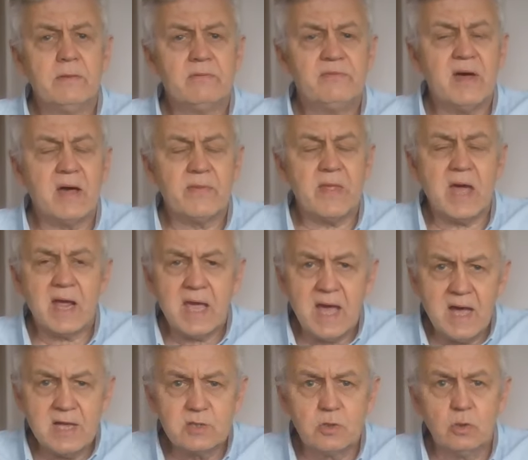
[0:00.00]
fact that
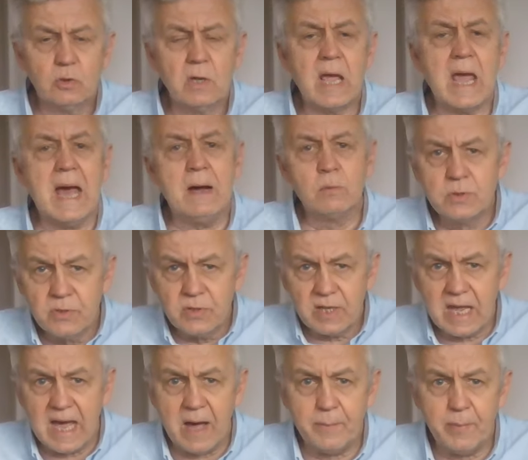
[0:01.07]
cars couldn't get out of the
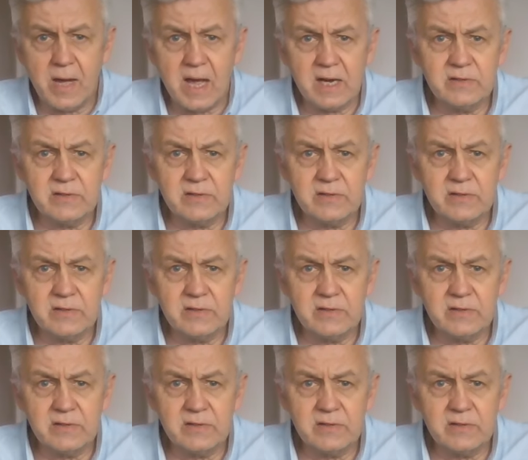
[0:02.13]
car park.